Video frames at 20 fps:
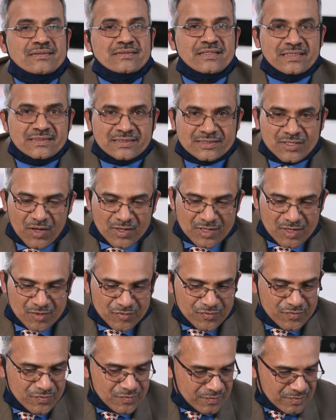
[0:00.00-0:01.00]
this sort
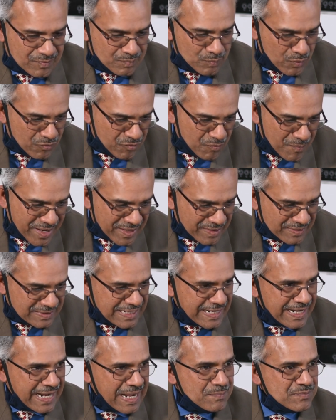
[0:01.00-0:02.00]
of movement
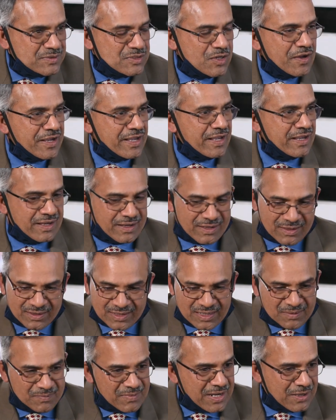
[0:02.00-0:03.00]
that I'm talking
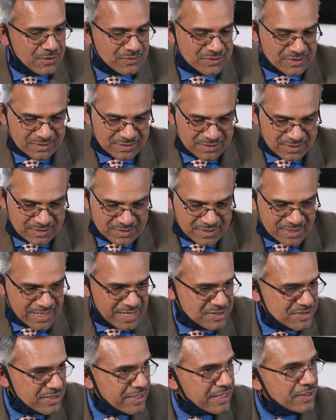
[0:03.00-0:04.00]
about, the
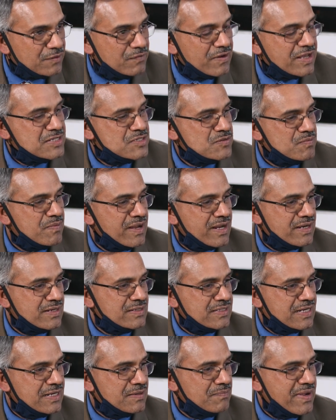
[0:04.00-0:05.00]
angel
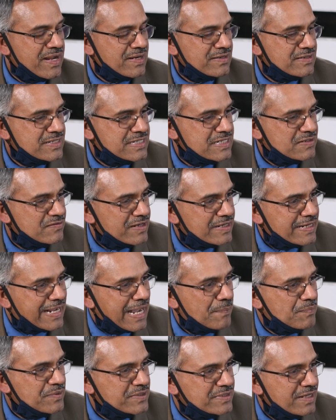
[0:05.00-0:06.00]
investment and mentor-driven
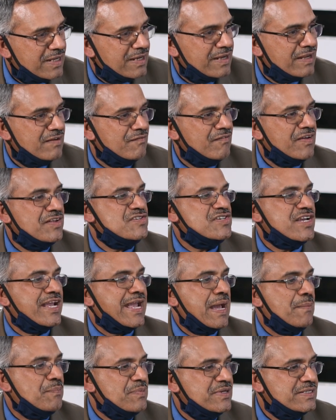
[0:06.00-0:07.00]
capital and venture
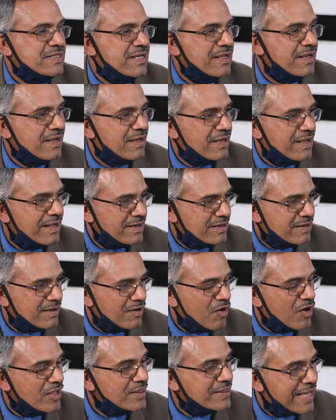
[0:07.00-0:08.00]
capital
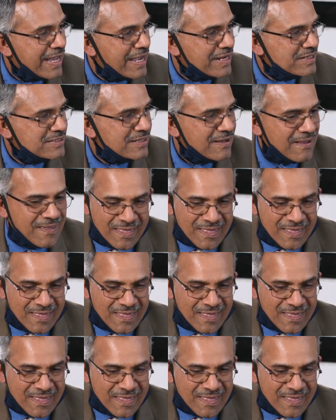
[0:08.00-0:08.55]
and all that,